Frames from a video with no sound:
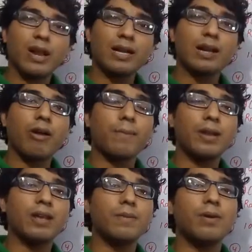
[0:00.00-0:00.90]
right now
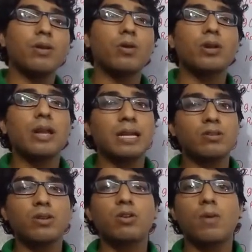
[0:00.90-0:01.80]
applicable on
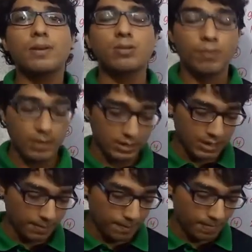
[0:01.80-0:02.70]
electronic commerce
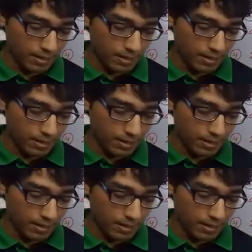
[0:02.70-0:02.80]
operator